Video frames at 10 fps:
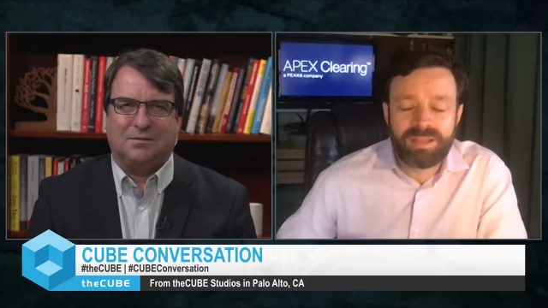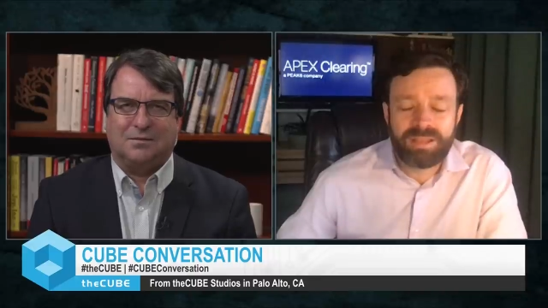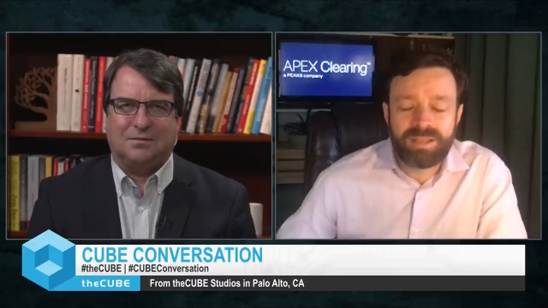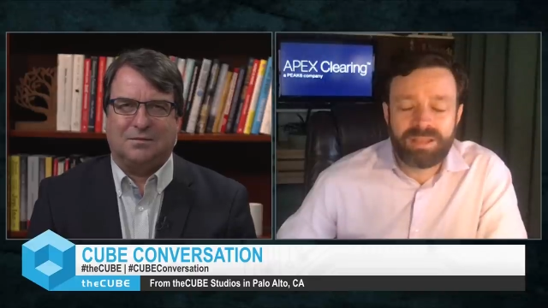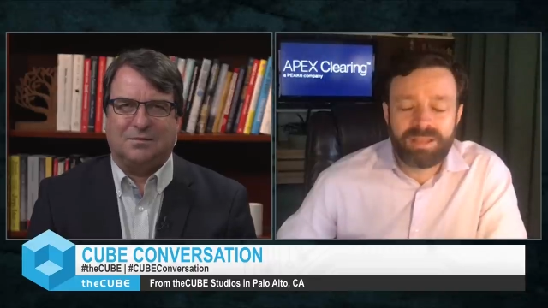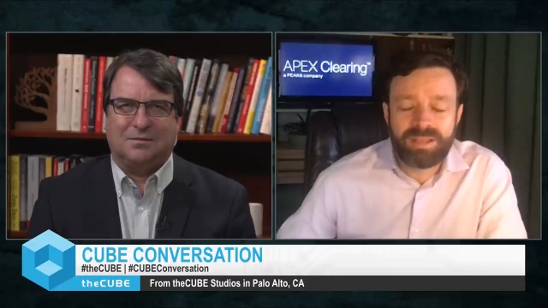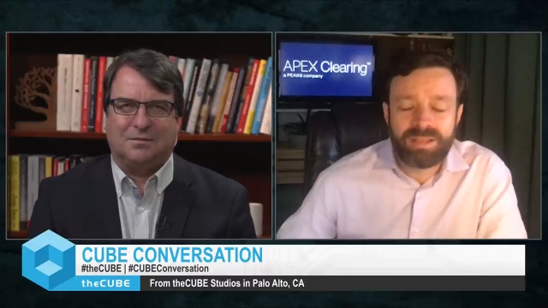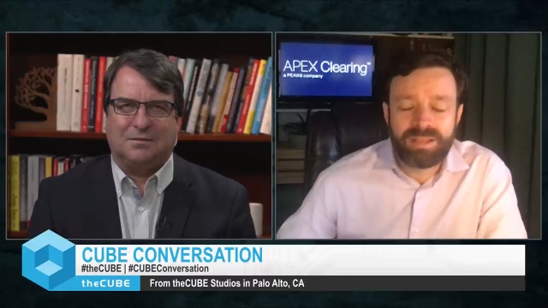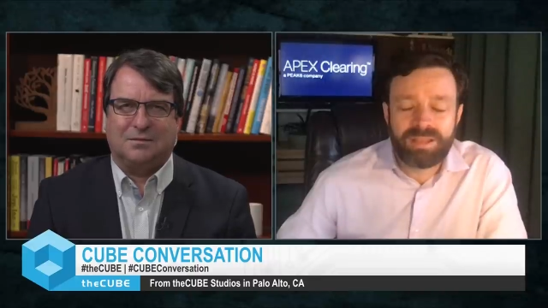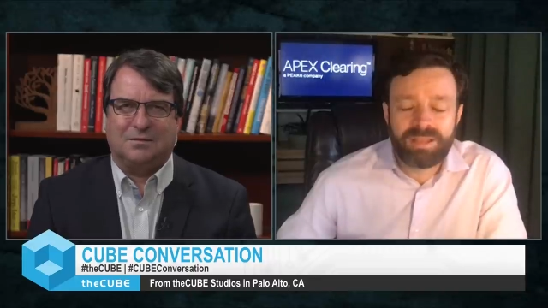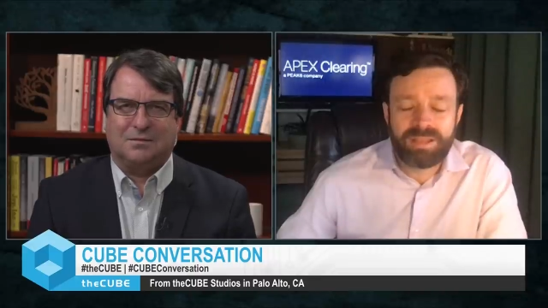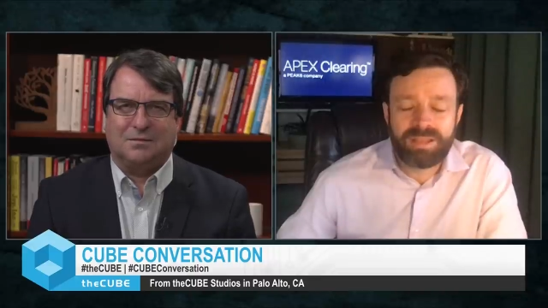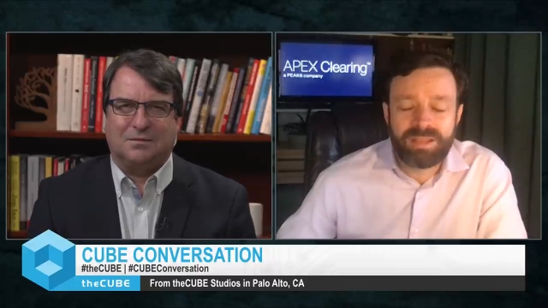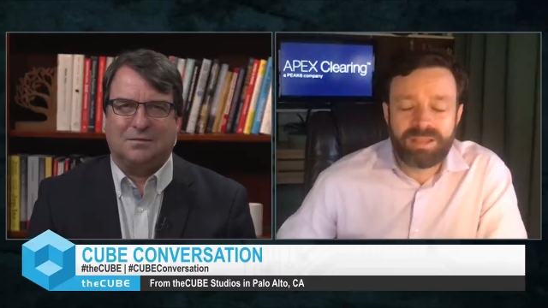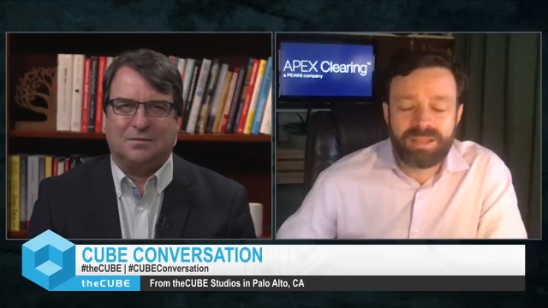
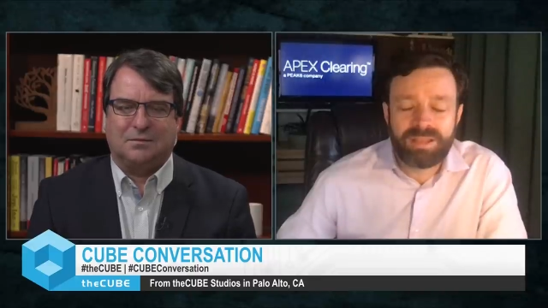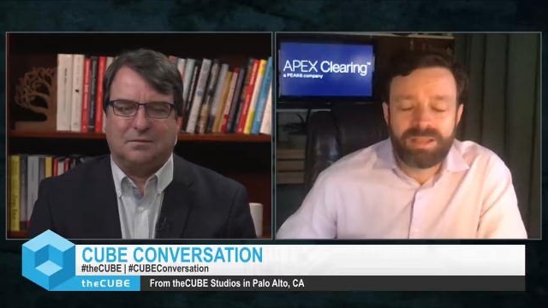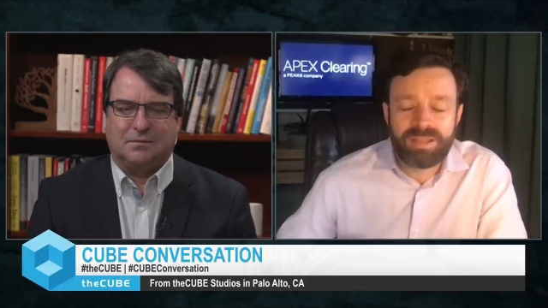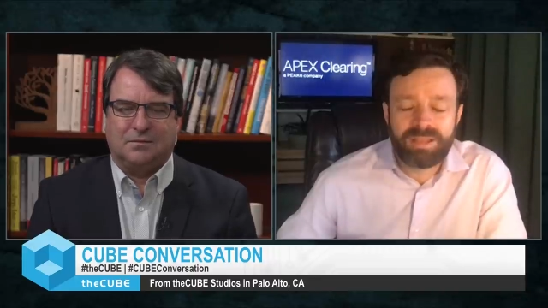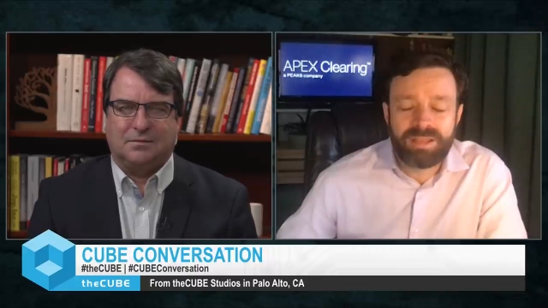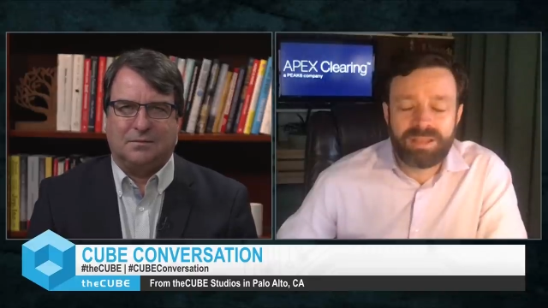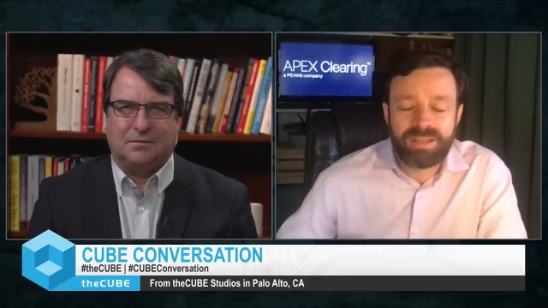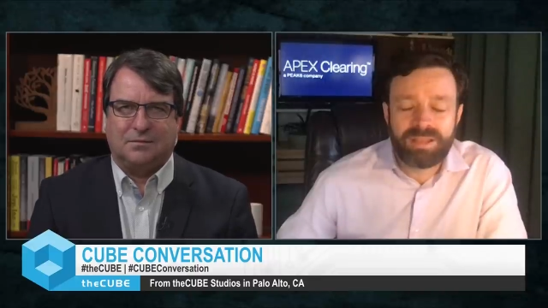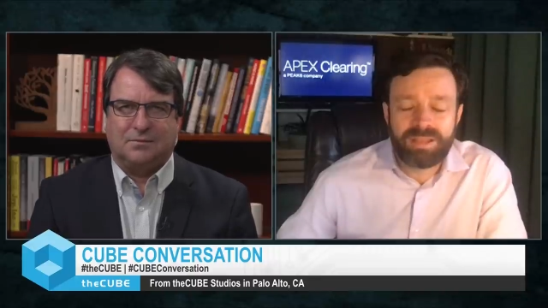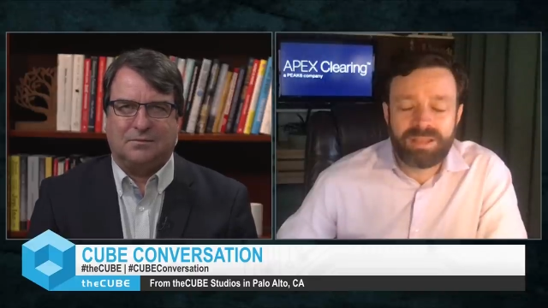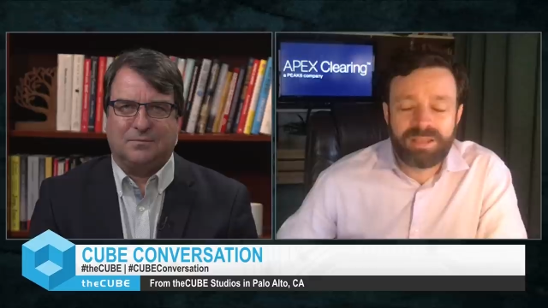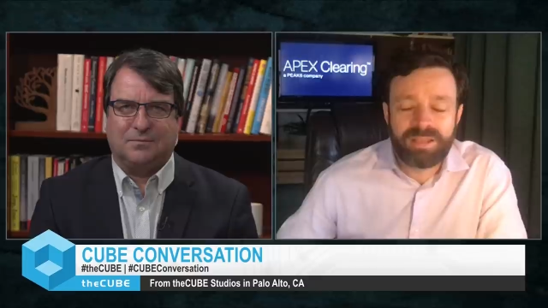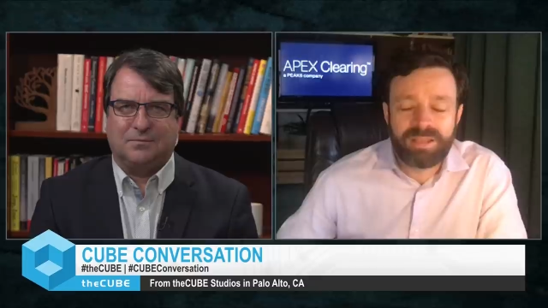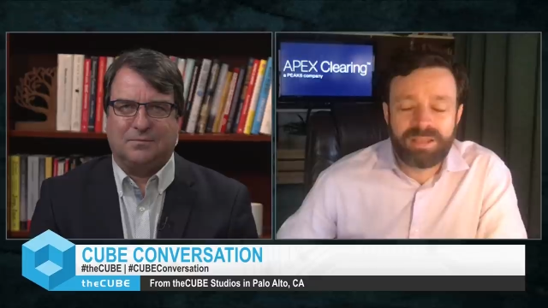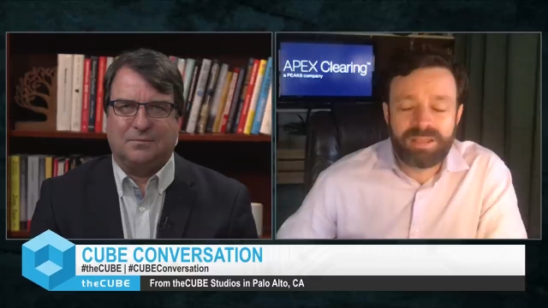
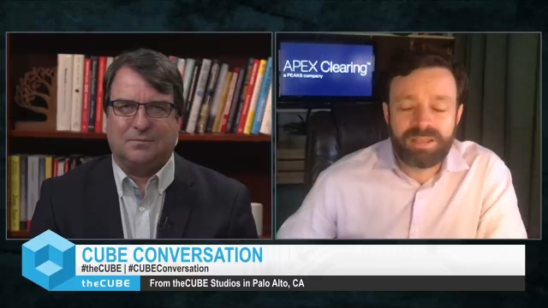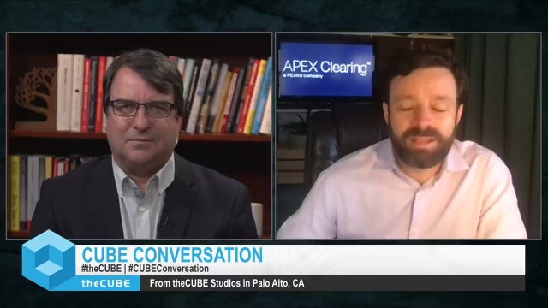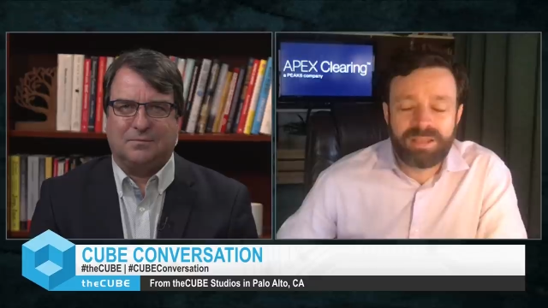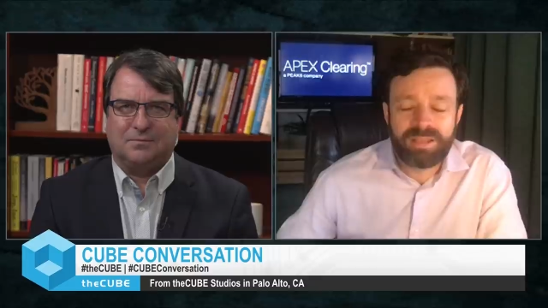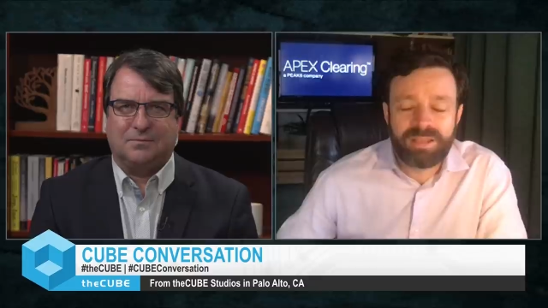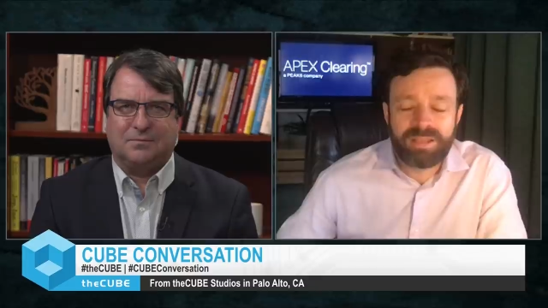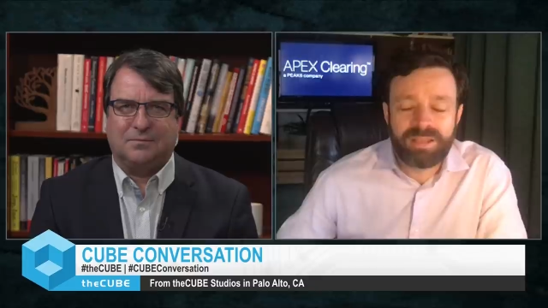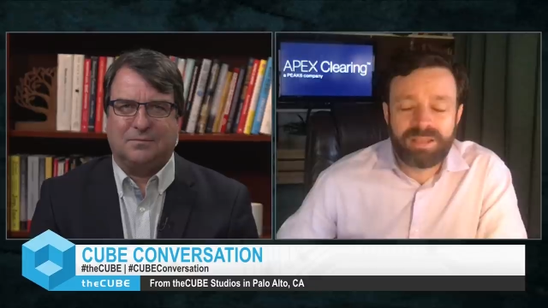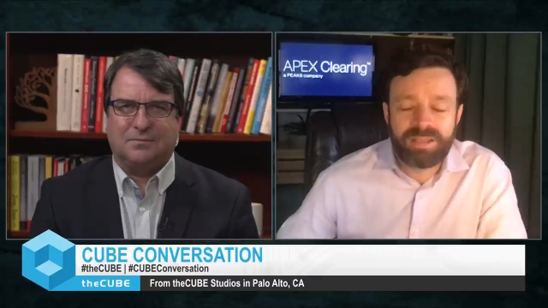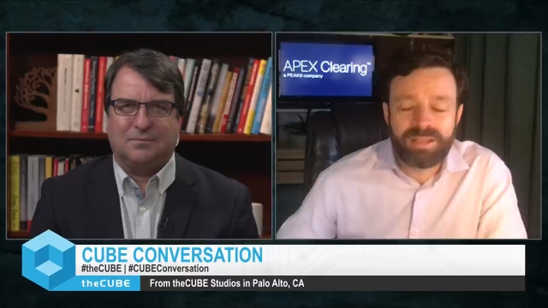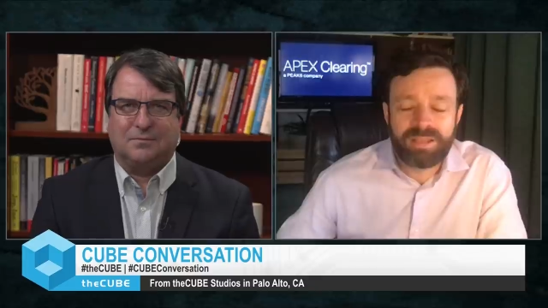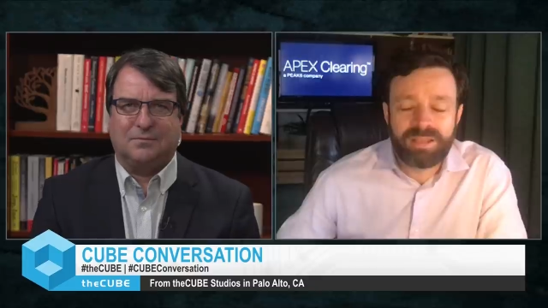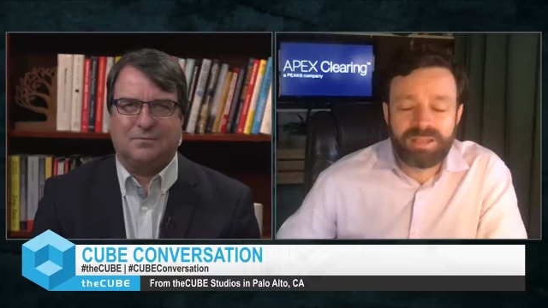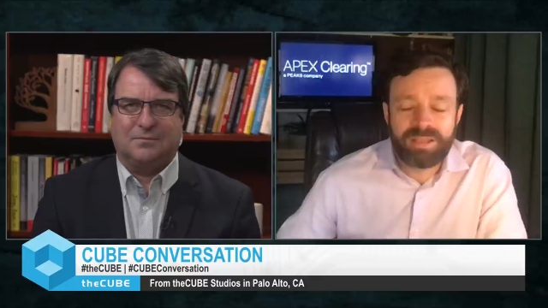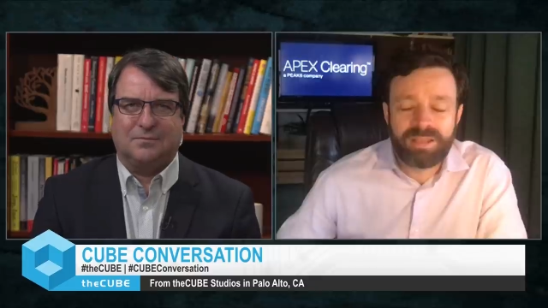
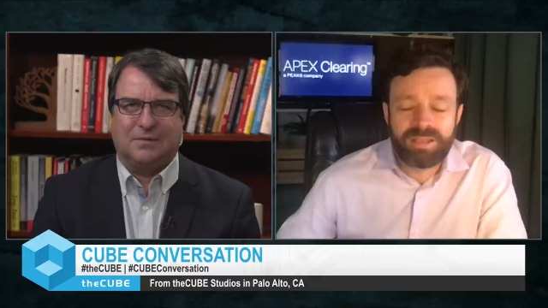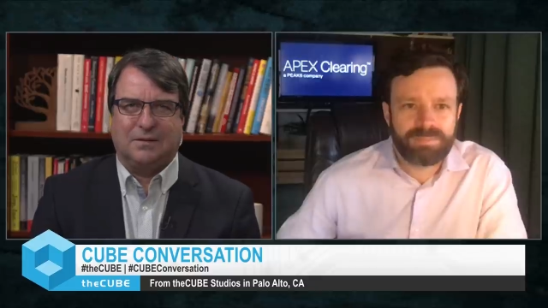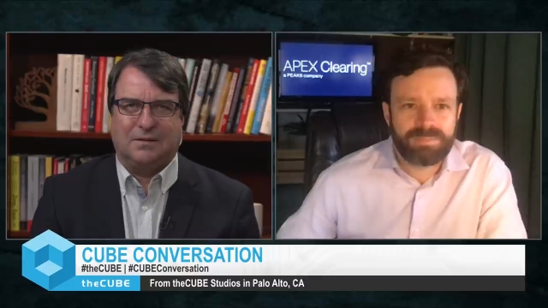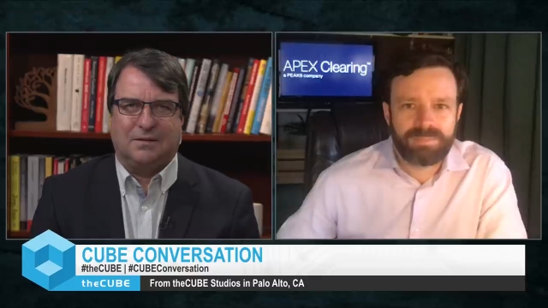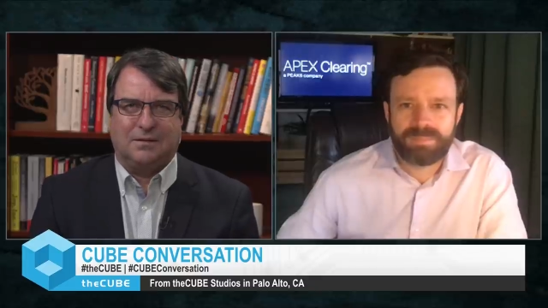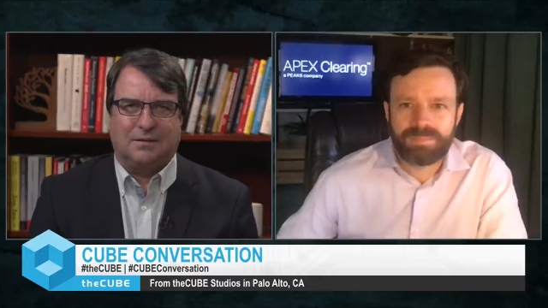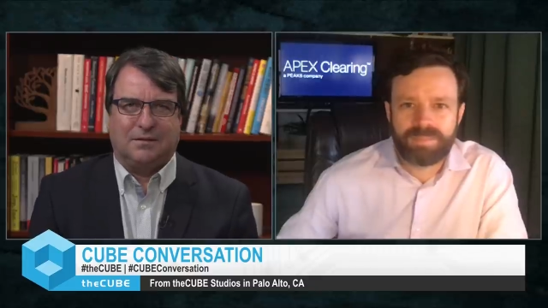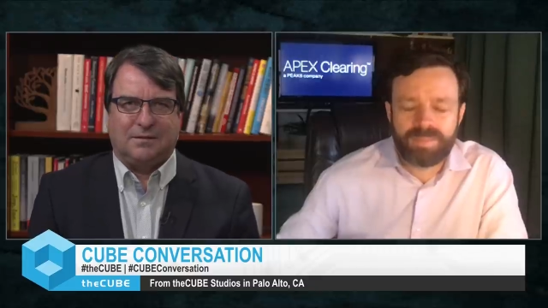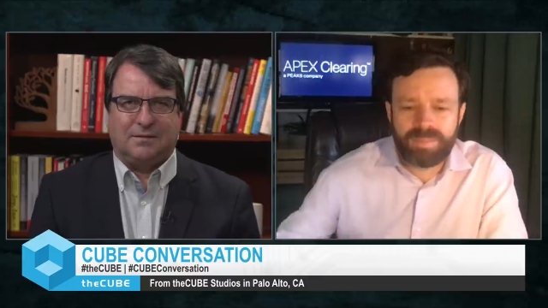(no one is talking)